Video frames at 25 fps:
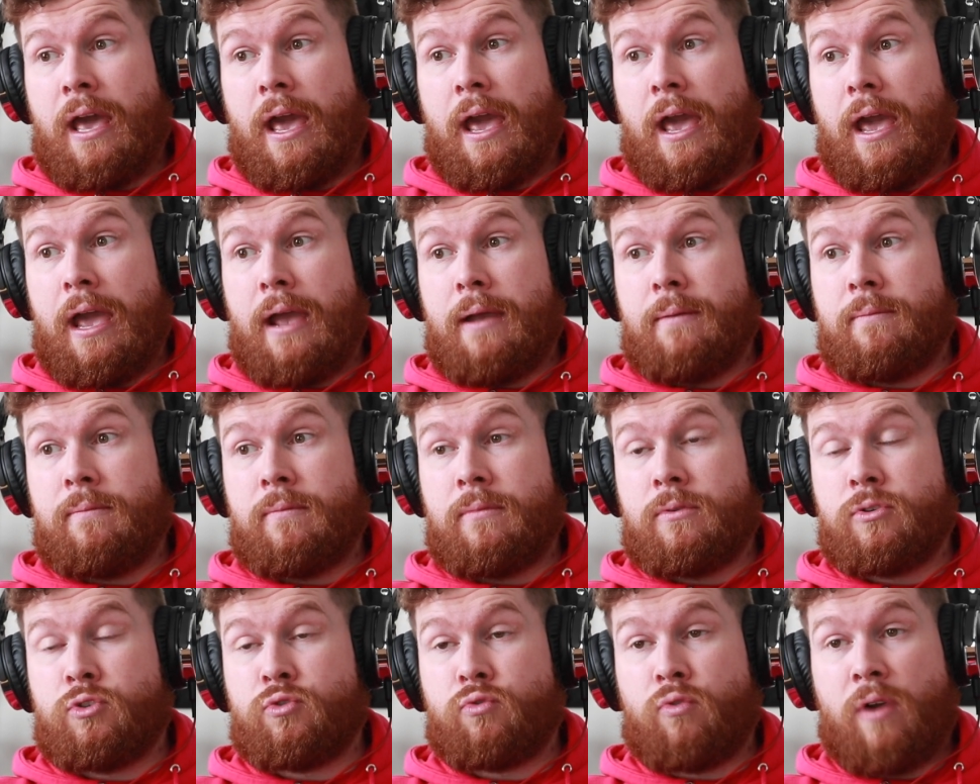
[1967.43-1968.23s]

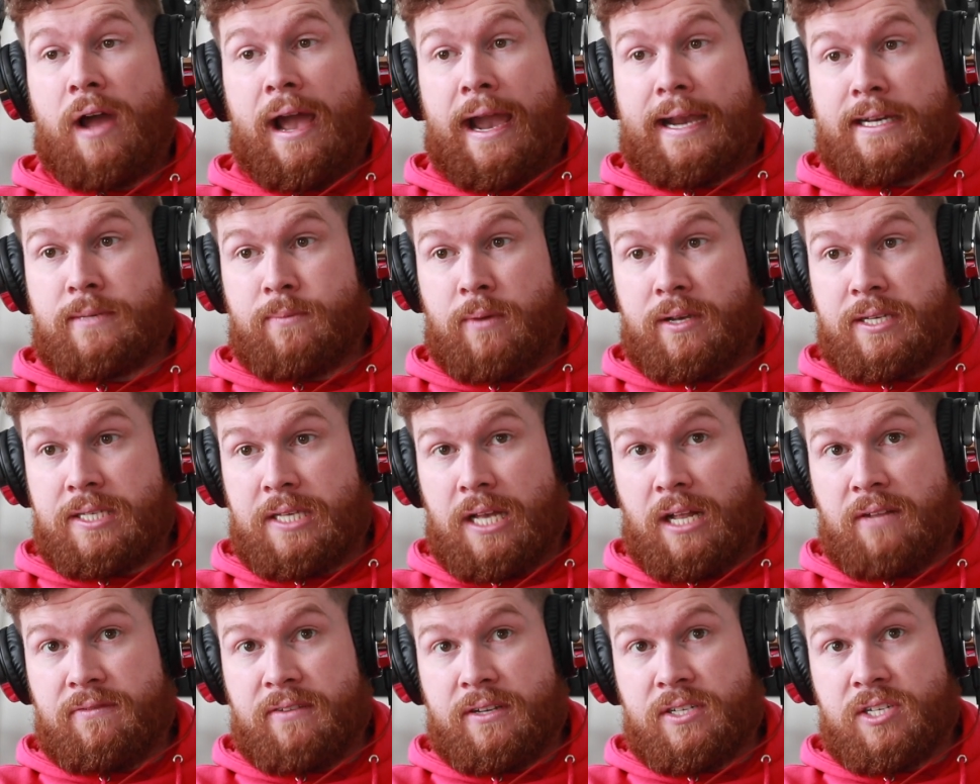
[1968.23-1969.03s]
Um, dragged
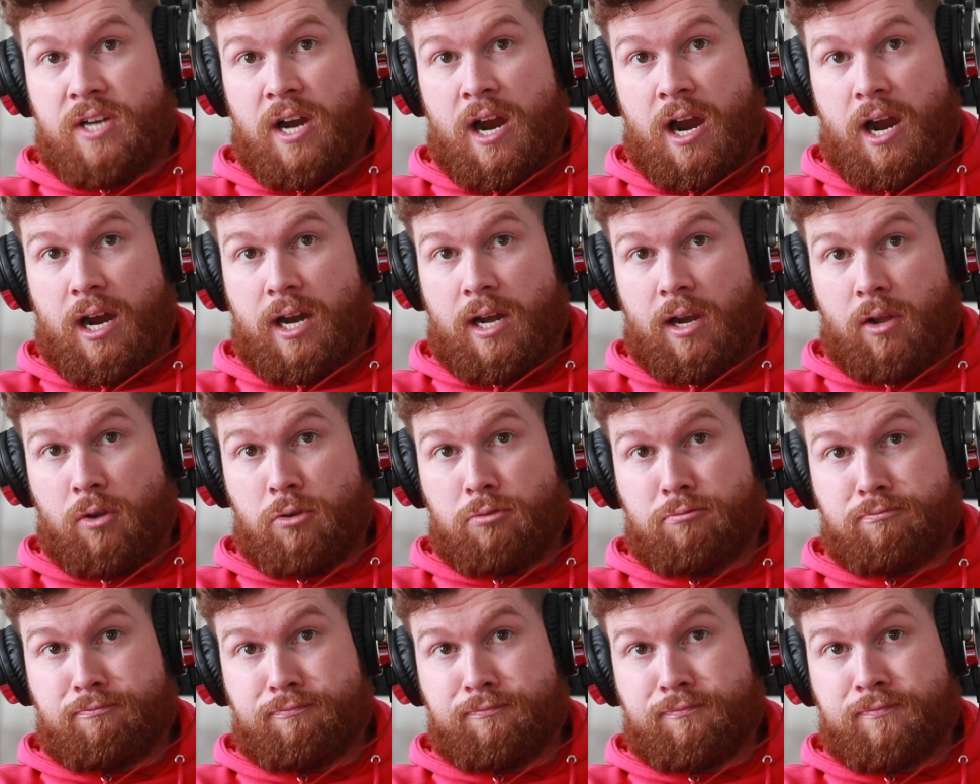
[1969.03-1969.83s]
myself into
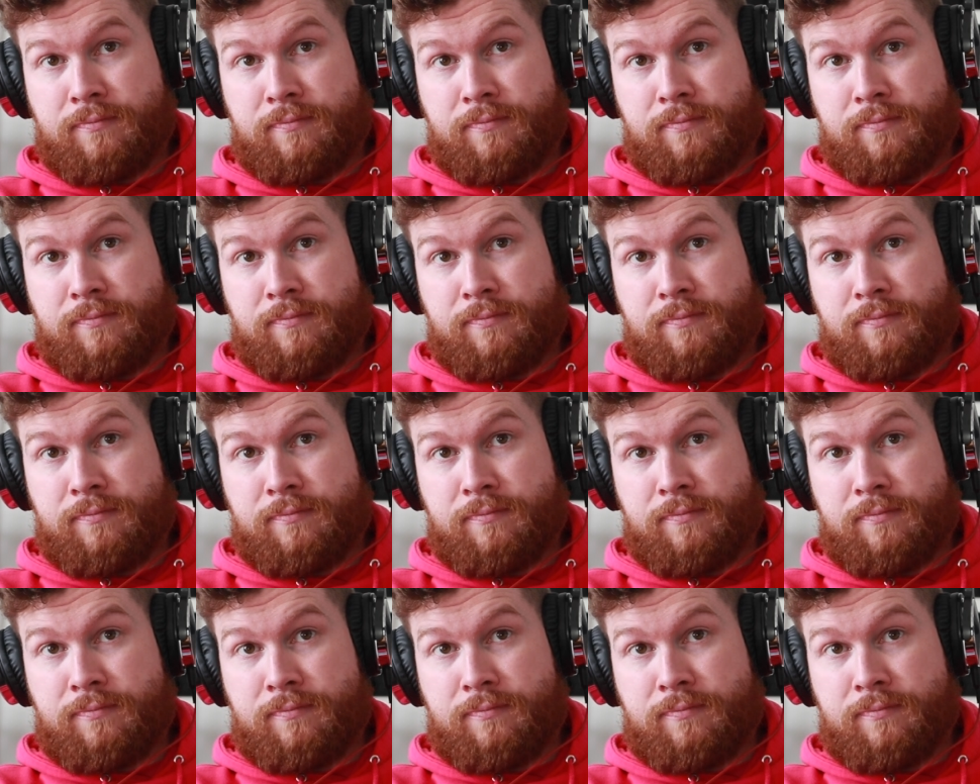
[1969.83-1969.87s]
Arklow.